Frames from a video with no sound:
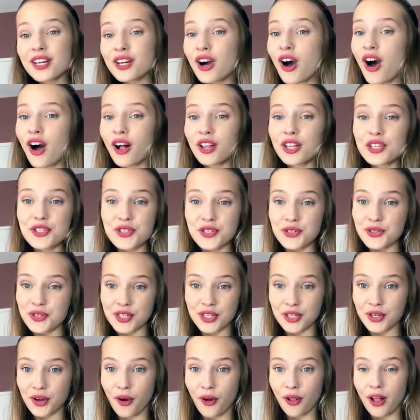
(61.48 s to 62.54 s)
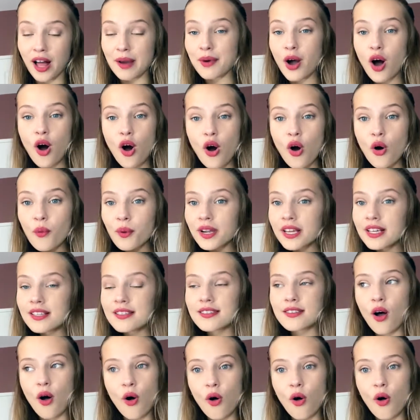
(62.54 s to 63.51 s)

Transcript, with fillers: a college student and all, I'm always,